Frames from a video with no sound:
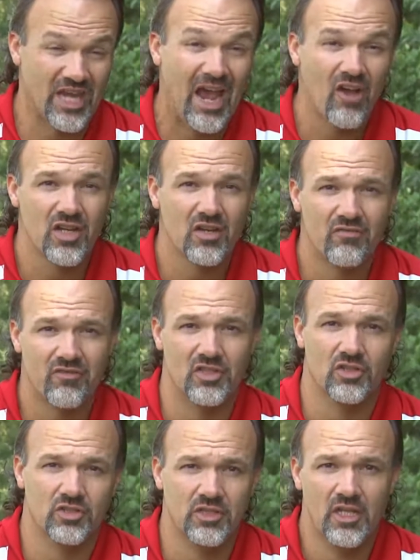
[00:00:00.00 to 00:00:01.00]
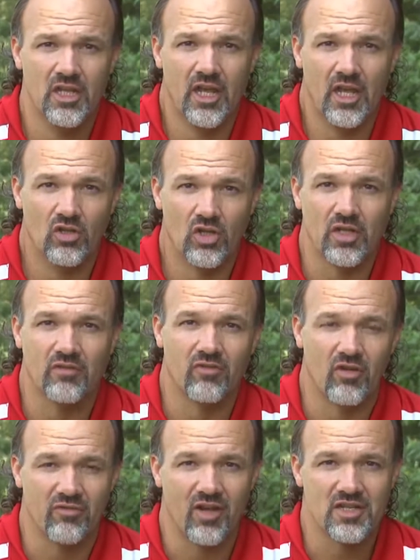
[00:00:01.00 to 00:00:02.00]
scouting a field and looking
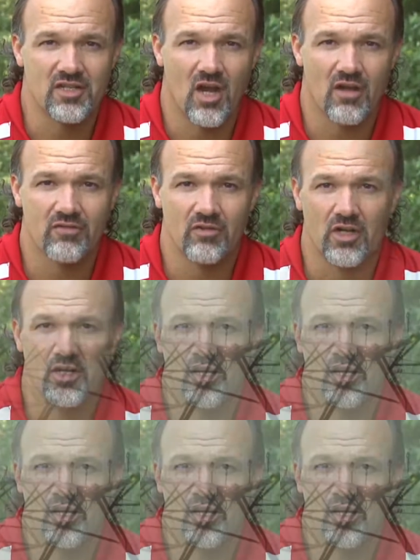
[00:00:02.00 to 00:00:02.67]
for a Phytophthora,